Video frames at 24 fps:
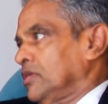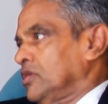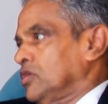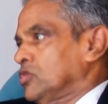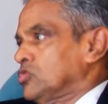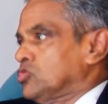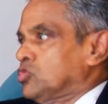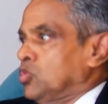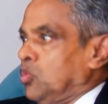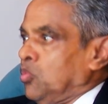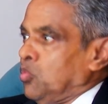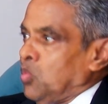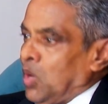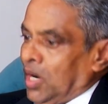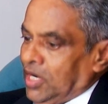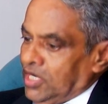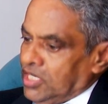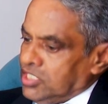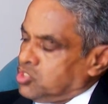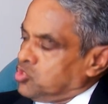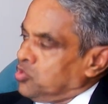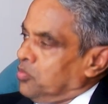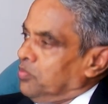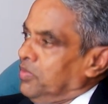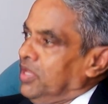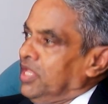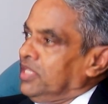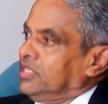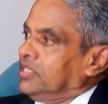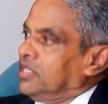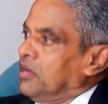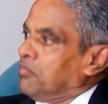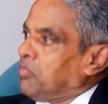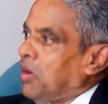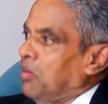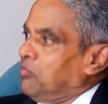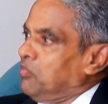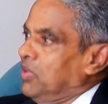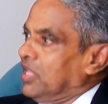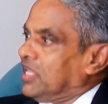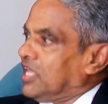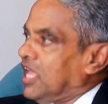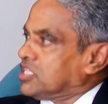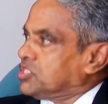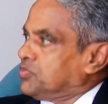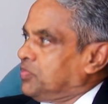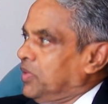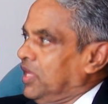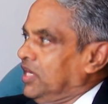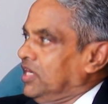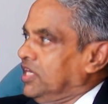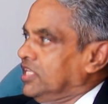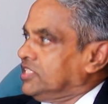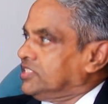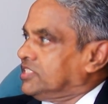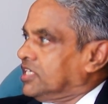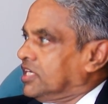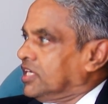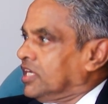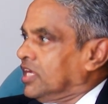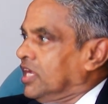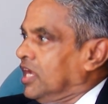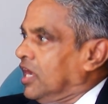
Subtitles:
So one is to meet the public expenditure,